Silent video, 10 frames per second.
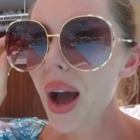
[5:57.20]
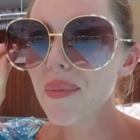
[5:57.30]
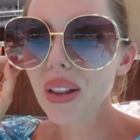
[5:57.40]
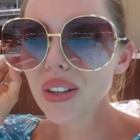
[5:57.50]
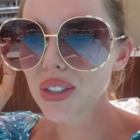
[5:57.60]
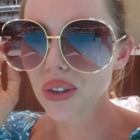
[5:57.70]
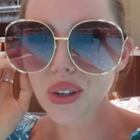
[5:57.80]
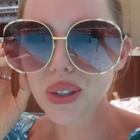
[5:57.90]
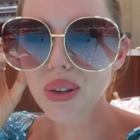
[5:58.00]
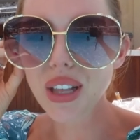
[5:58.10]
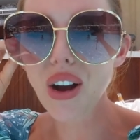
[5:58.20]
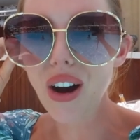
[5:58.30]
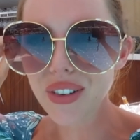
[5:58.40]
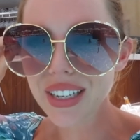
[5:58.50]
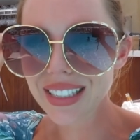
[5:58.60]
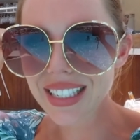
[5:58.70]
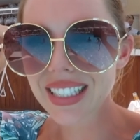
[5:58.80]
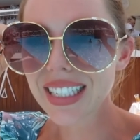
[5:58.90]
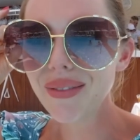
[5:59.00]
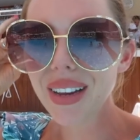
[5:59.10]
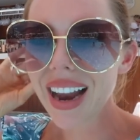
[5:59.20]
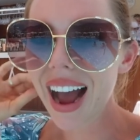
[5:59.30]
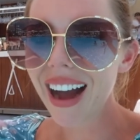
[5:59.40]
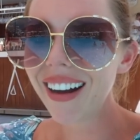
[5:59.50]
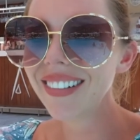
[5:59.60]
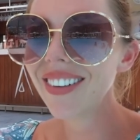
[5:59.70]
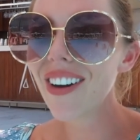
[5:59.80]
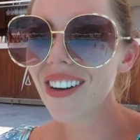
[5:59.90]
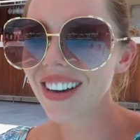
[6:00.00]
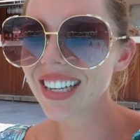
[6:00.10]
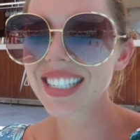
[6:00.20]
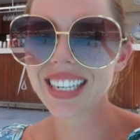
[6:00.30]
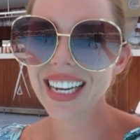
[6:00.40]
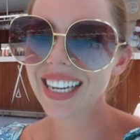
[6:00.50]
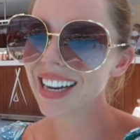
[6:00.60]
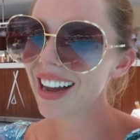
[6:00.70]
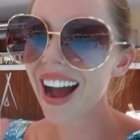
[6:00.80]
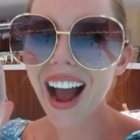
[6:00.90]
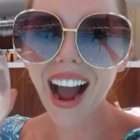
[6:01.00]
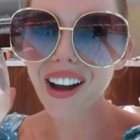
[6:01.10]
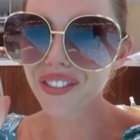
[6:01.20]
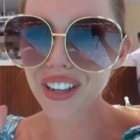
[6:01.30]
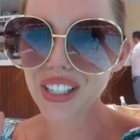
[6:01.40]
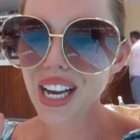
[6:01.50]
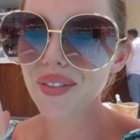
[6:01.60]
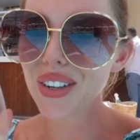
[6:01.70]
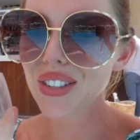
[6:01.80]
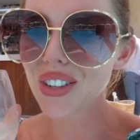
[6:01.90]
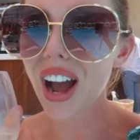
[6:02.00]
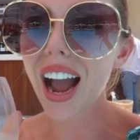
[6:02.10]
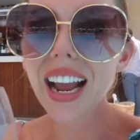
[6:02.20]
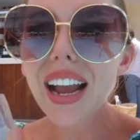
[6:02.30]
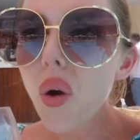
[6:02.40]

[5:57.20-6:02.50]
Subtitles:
about the struggles of the common see me now. Honestly, I feel you, because I